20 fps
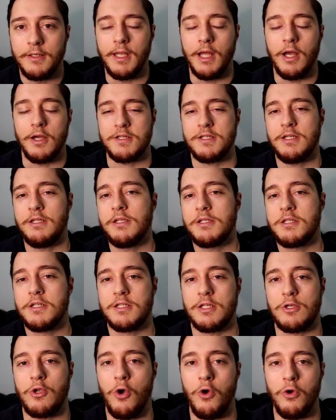Now, I see this
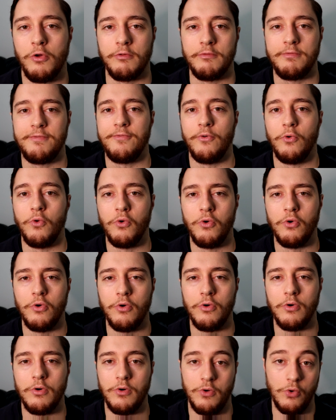as a con
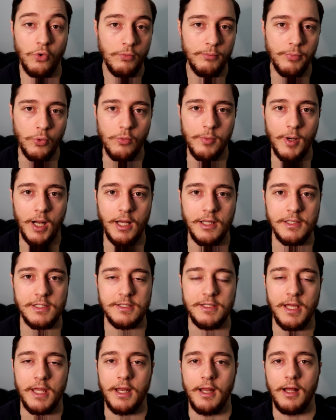for all bull
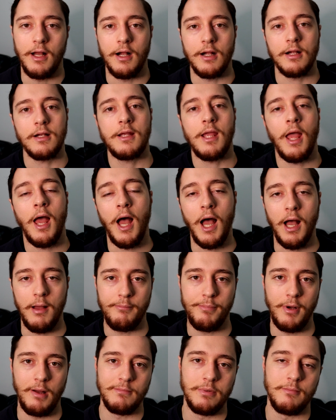bars that are
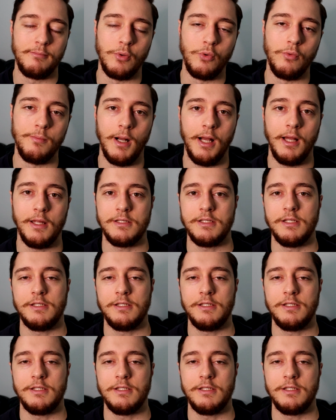cut bumper bull bars.